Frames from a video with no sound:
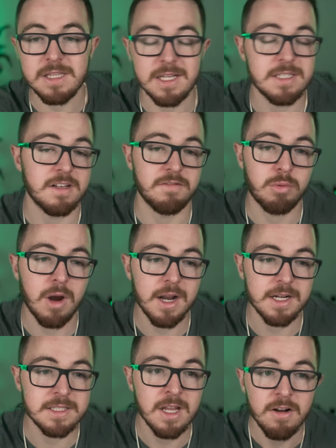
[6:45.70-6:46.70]
lists of
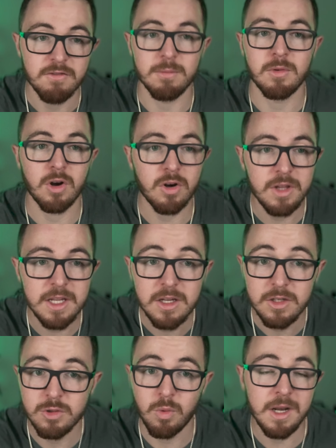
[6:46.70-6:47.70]
products from currently
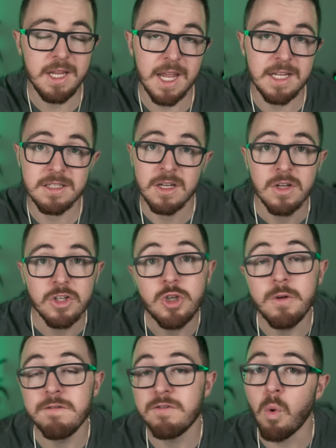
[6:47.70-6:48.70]
28
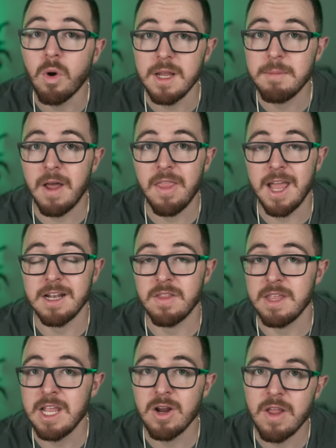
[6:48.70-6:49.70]
to 40 by the end of
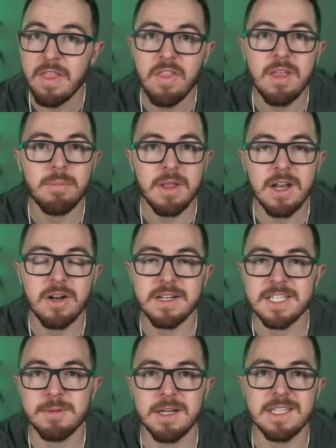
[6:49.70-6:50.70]
the year. And then they plan on
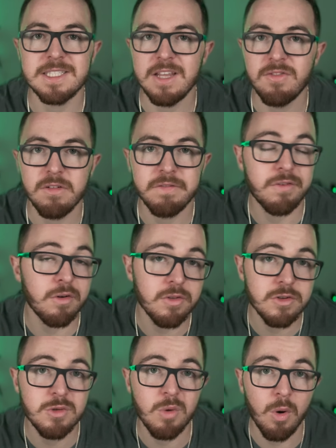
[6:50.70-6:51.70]
expanding this even
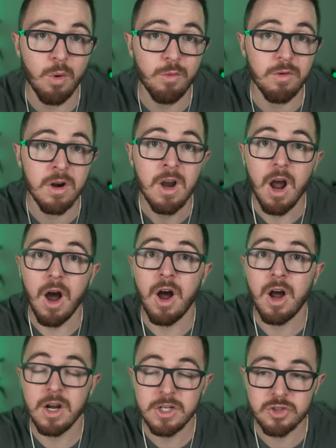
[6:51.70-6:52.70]
further to over
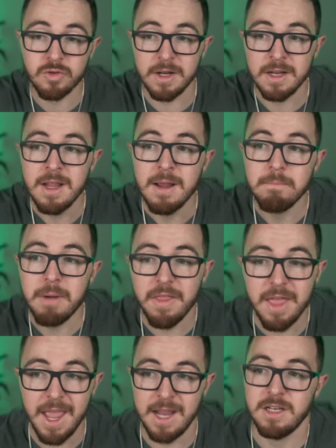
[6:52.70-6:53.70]
100 by
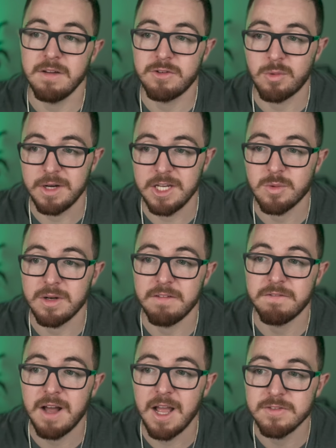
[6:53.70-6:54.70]
the end of
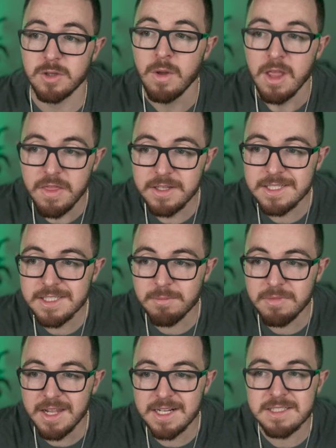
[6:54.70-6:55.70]
2025. So this is
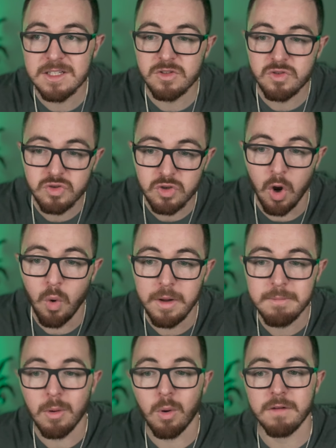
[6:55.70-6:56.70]
something that is so
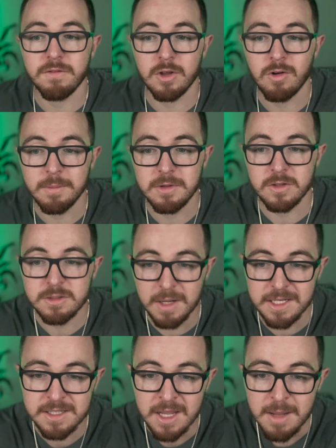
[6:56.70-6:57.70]
important for the crypto
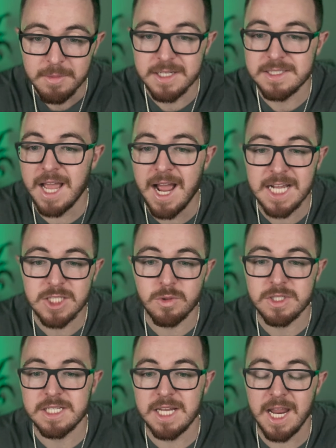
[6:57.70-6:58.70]
space because as we're
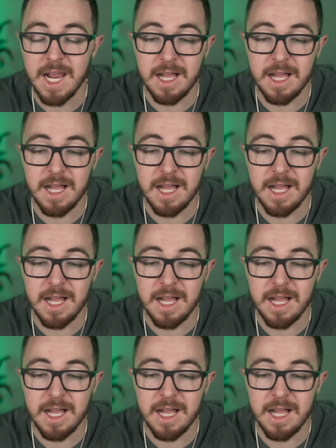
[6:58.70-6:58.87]
seeing